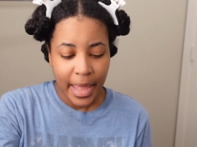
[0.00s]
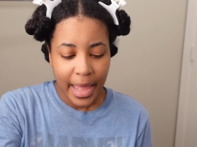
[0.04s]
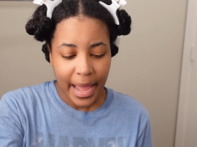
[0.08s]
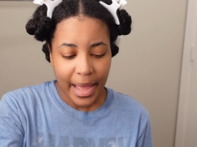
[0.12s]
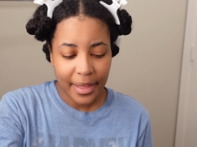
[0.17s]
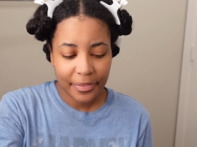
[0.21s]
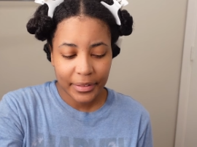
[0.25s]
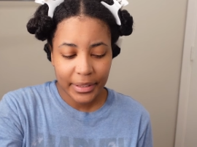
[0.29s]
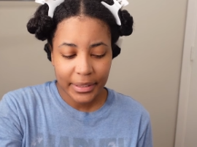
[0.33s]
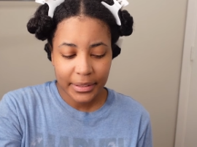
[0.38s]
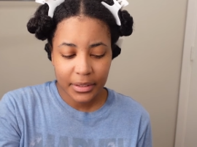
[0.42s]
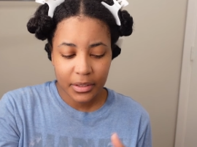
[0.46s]

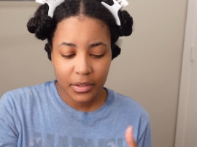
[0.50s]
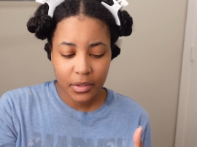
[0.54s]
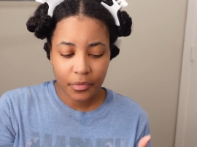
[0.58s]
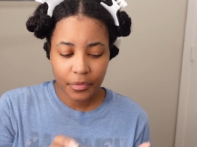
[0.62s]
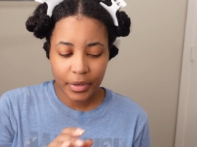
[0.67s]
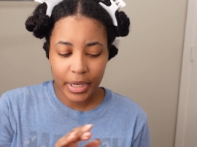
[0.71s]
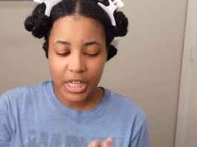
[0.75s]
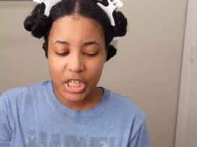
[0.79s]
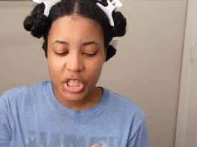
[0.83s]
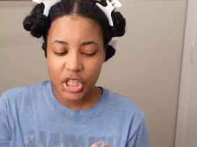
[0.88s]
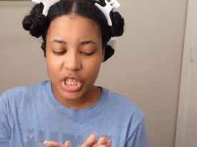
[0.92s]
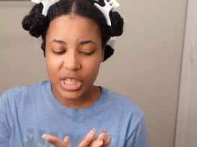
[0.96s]
I think the
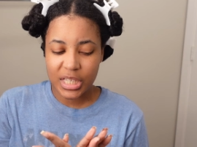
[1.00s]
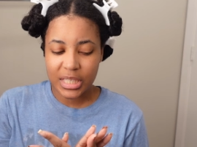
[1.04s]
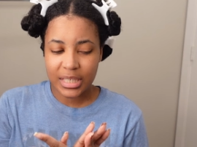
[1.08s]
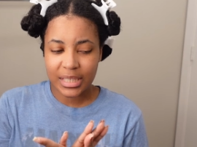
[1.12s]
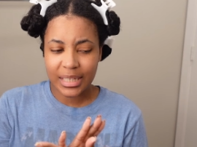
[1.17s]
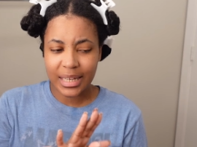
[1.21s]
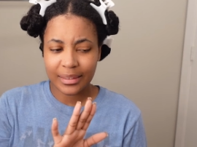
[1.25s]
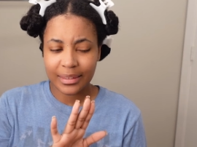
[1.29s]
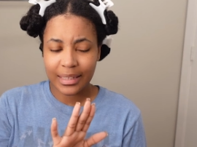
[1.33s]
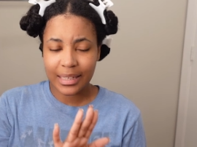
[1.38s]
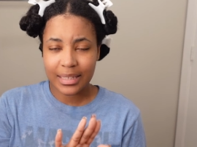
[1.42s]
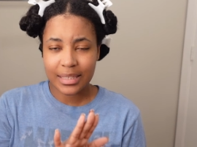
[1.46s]
directions, and
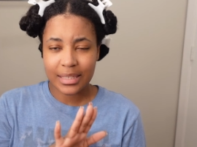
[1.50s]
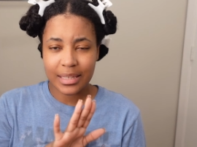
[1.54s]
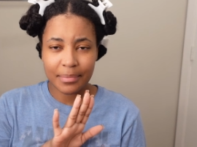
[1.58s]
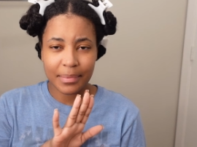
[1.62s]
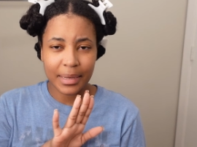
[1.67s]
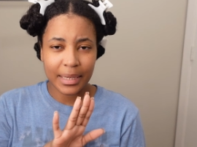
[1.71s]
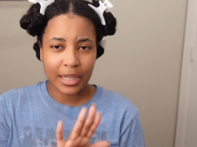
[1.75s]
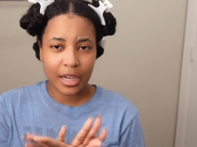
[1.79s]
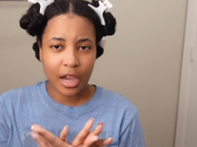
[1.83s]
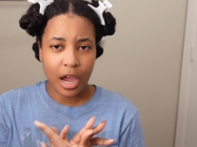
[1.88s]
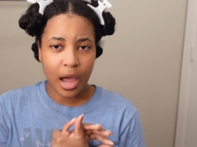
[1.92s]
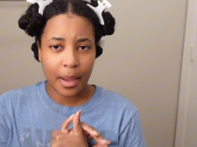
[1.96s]
I think
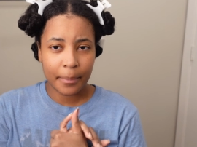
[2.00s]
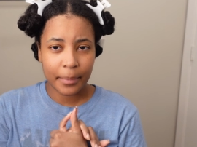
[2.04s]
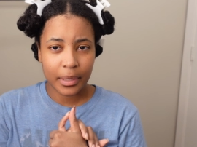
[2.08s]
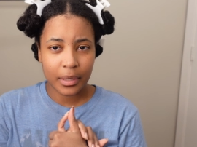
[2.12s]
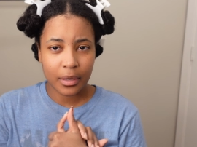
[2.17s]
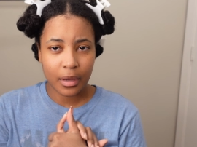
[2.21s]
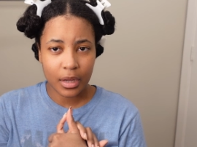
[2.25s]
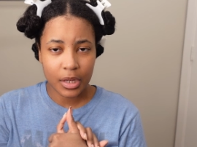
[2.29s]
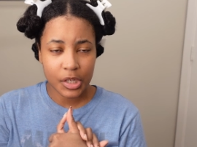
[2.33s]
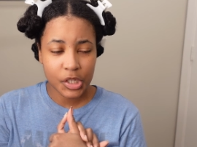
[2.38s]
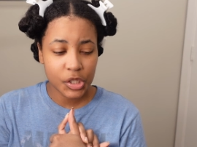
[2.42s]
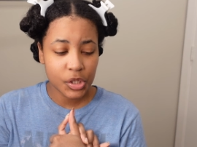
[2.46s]
somebody commented
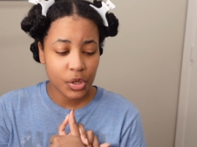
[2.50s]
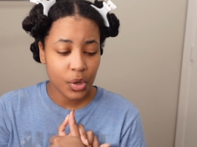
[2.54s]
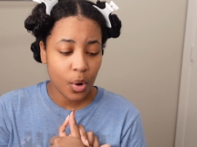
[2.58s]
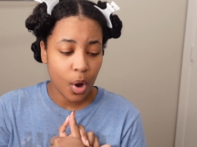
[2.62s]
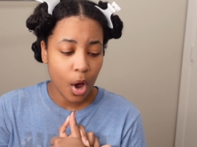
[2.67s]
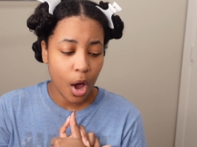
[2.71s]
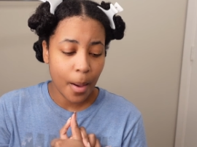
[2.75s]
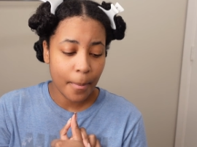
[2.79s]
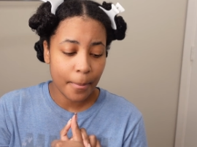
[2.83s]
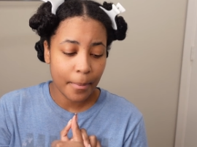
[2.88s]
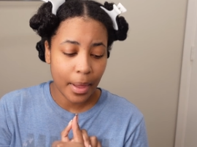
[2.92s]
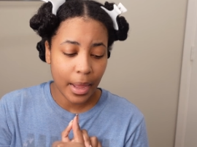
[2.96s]
also
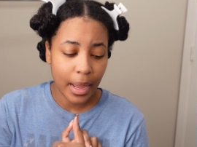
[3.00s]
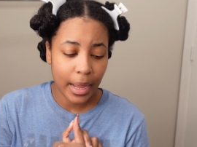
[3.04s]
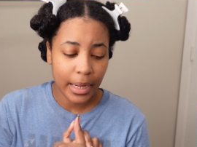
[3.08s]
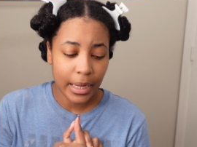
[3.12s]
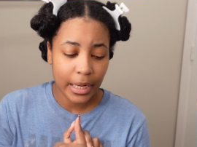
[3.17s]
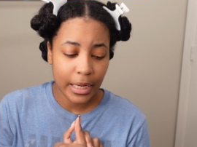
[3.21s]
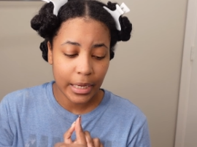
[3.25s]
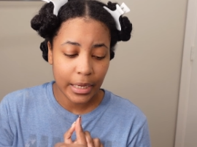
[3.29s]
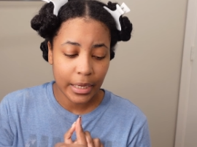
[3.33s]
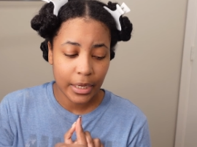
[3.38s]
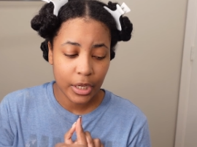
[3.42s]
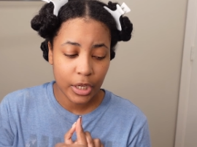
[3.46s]
on
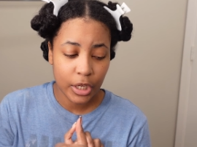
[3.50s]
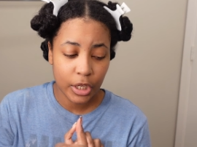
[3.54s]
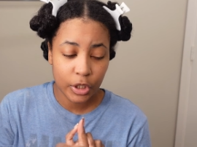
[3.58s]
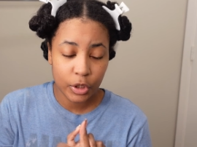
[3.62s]
my